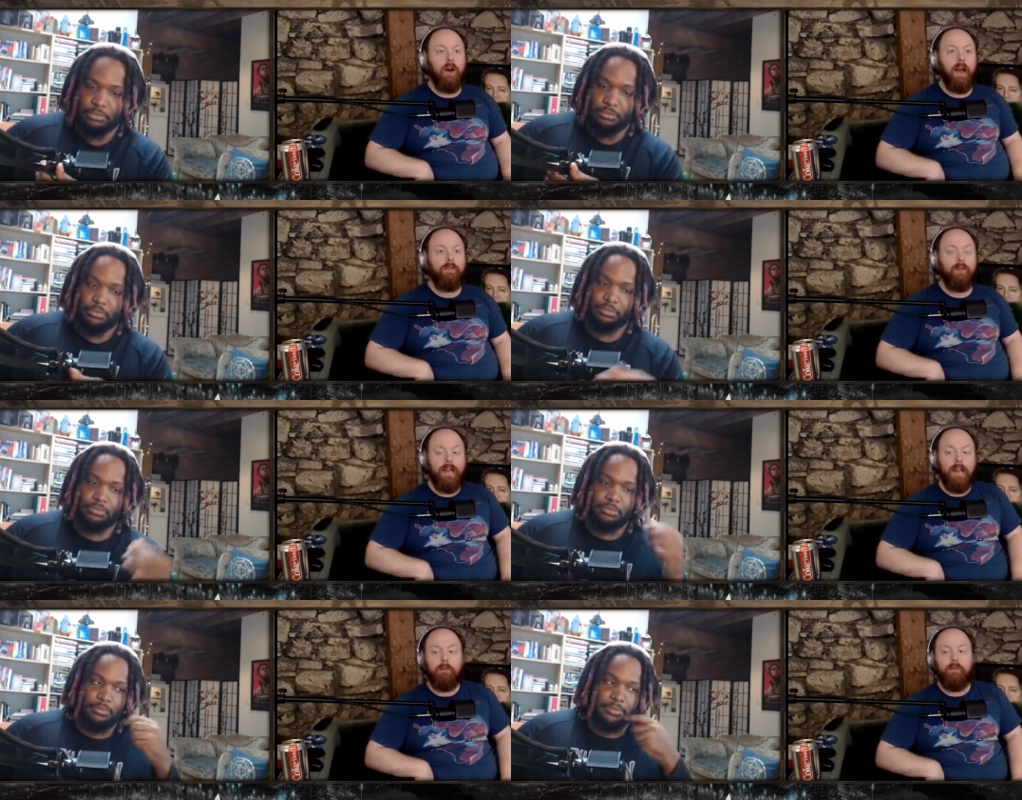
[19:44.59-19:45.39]
Speaker 1: every
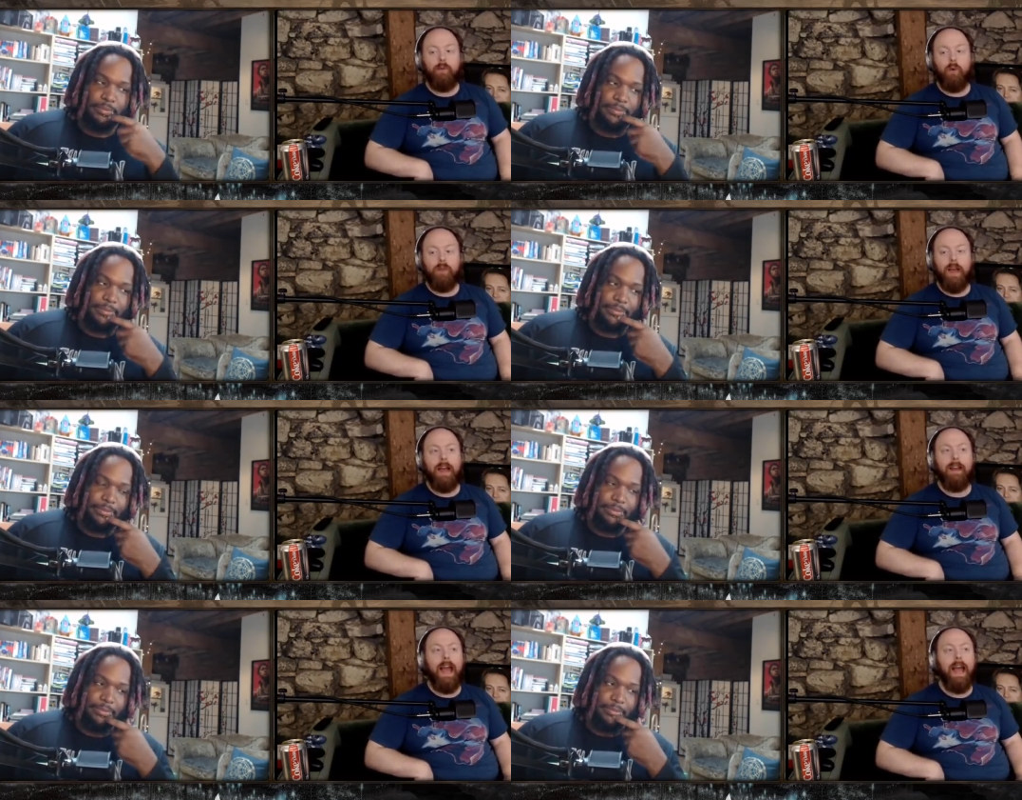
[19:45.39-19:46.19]
game before
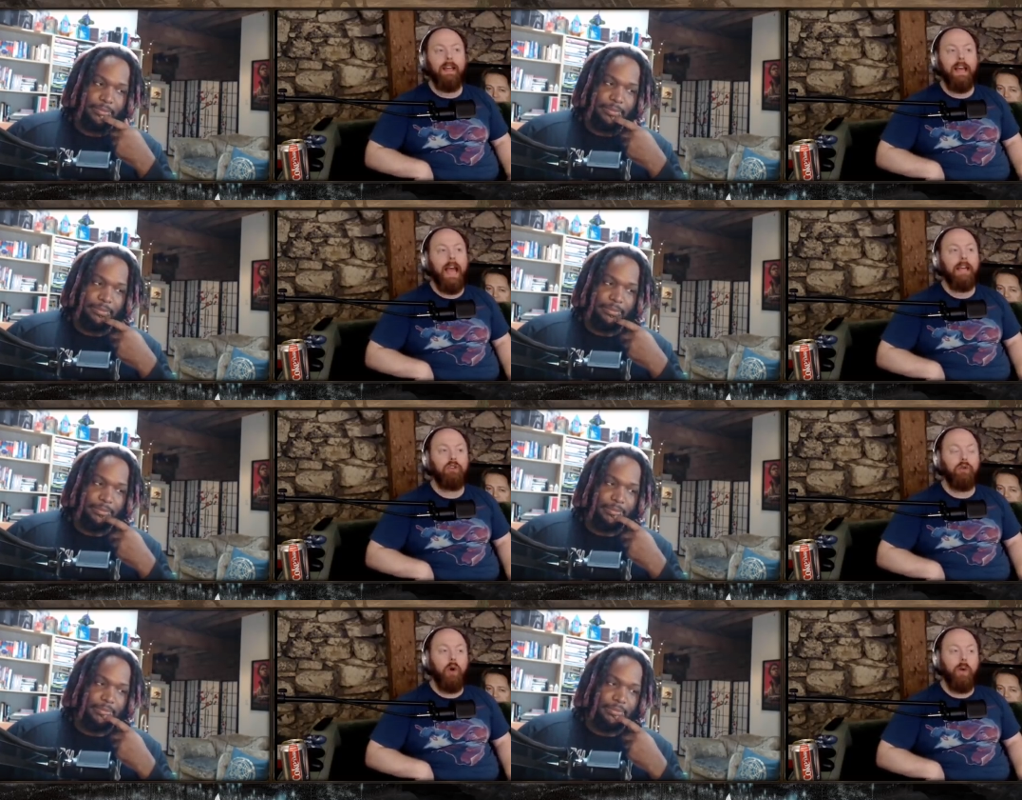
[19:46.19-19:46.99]
that had
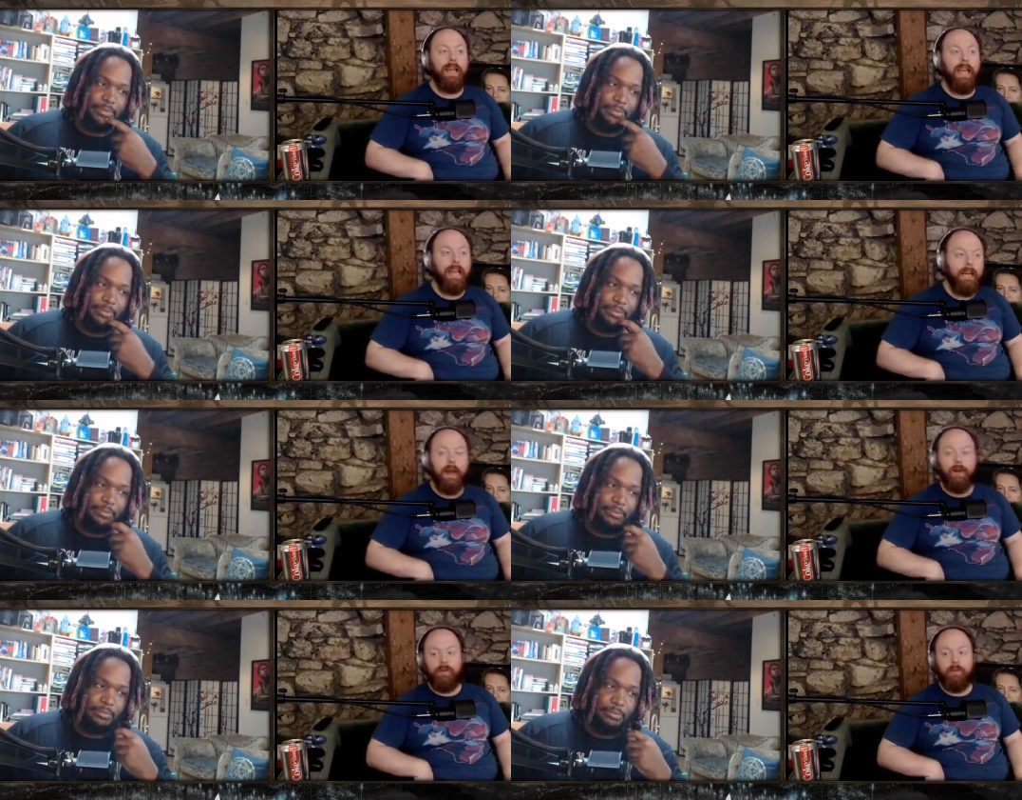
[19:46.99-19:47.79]
had you going in and
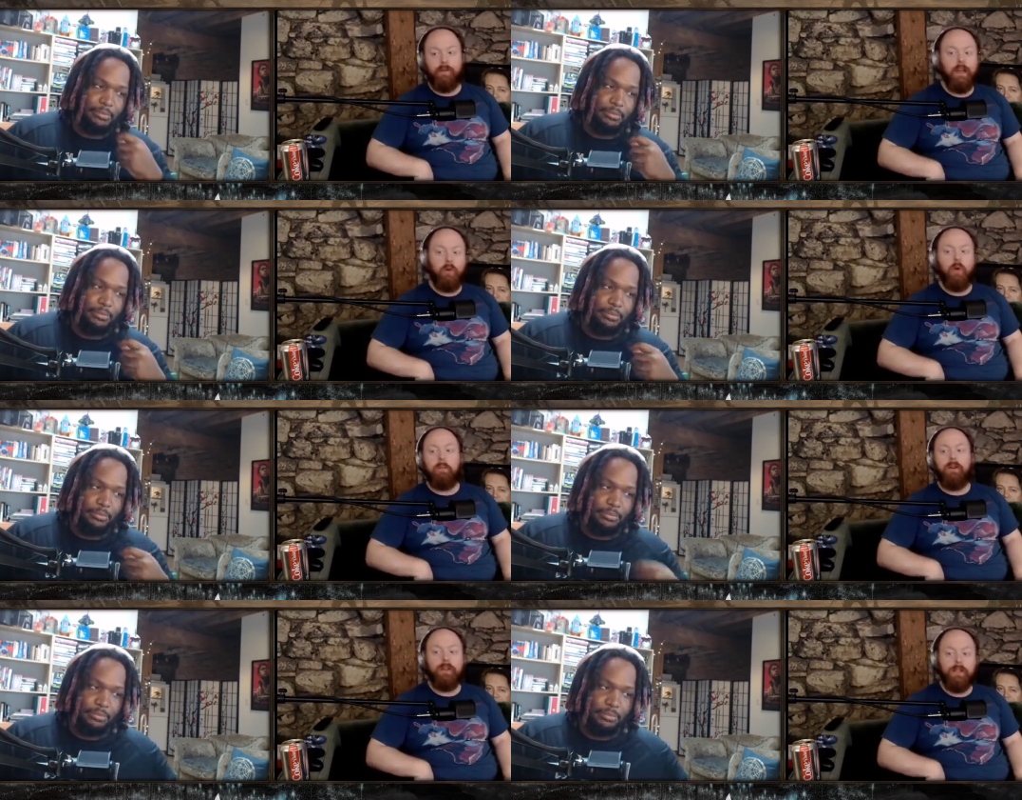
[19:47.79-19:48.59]
out of the menu a
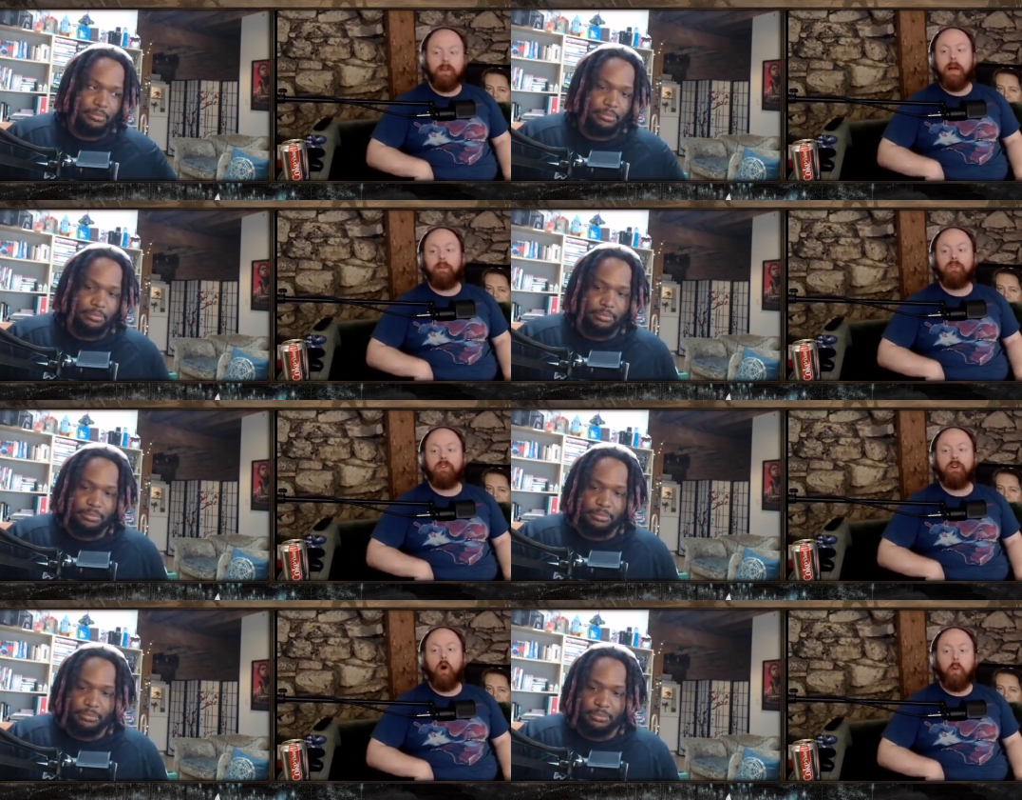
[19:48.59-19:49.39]
million times
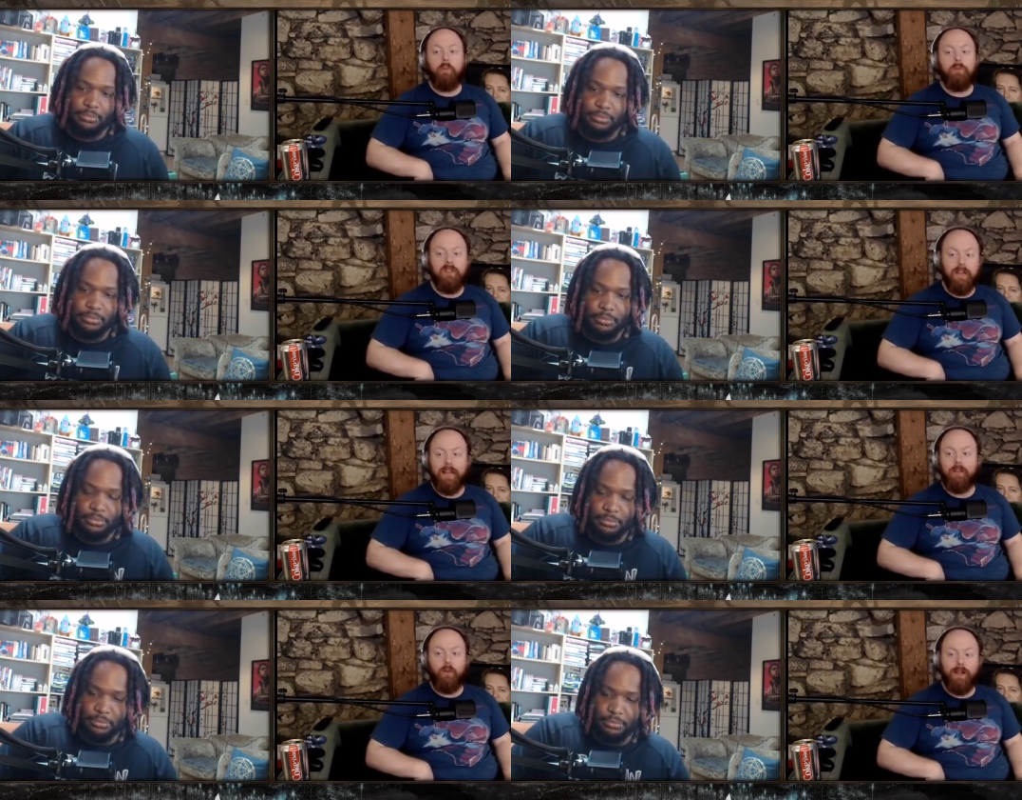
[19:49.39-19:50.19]
to hope to
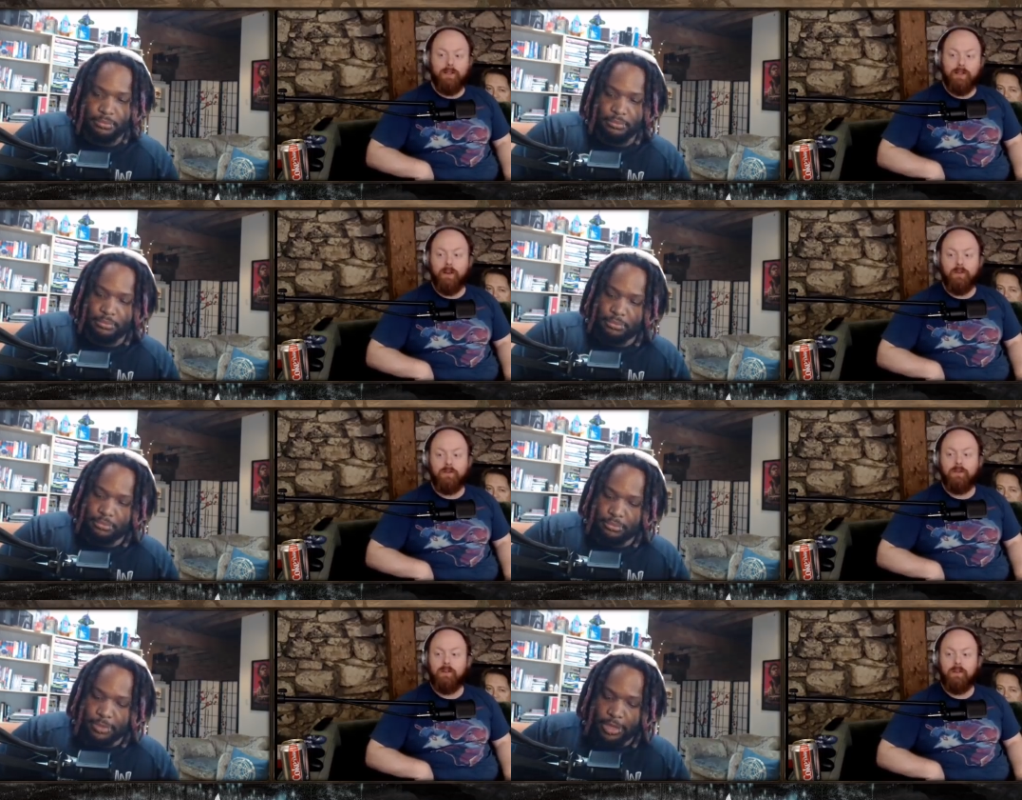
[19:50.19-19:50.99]
get the right
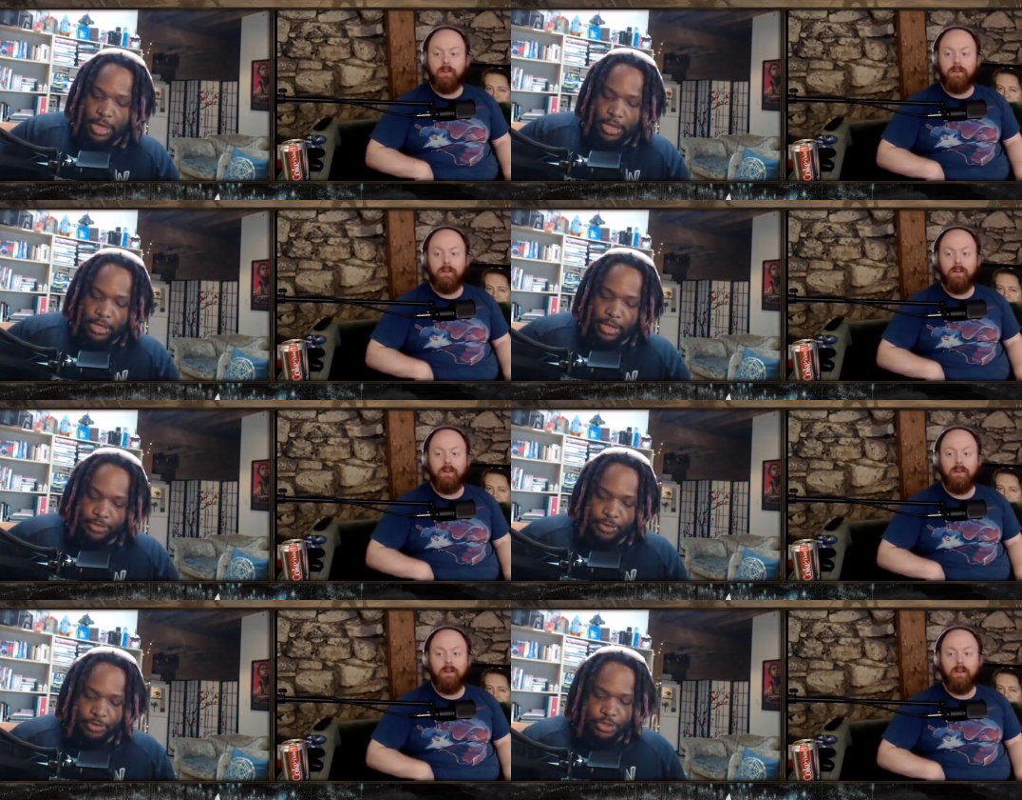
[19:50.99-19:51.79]
skills.
Speaker 2: Yeah,
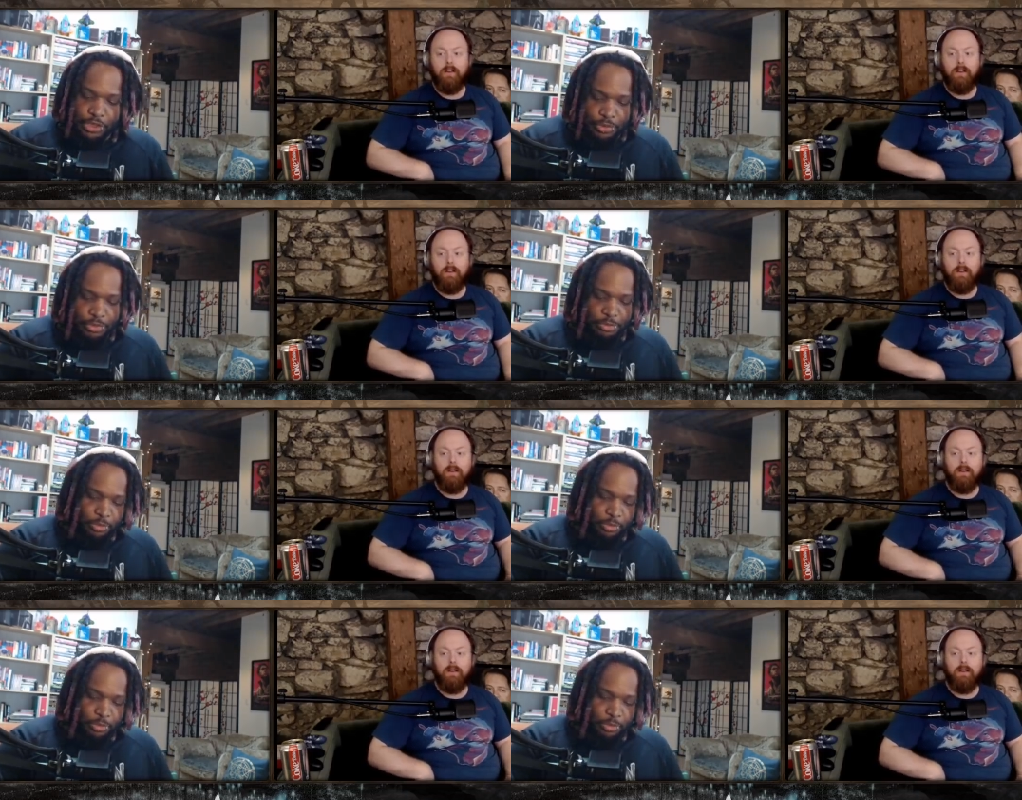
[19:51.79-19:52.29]
3 was 3 was